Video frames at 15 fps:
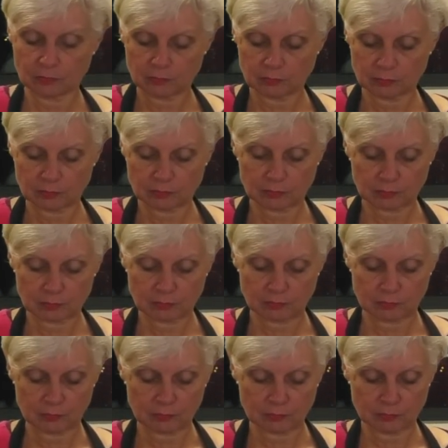Well, this looks
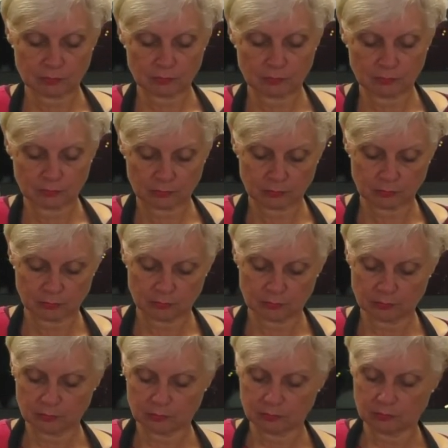good. This looks
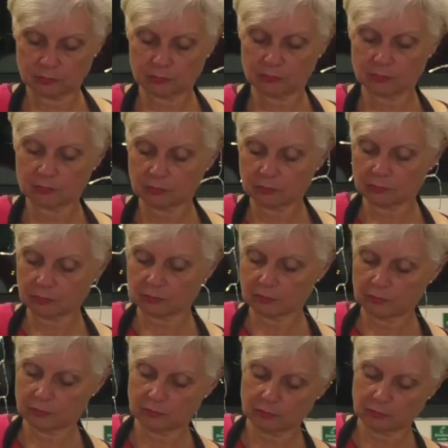very good. How are you
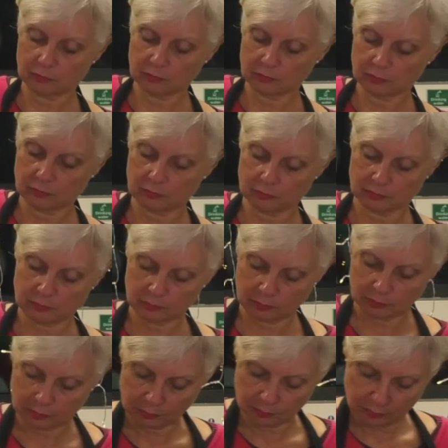getting on, Louise?
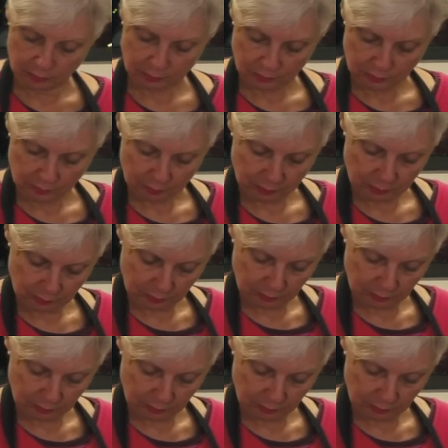You getting on all right?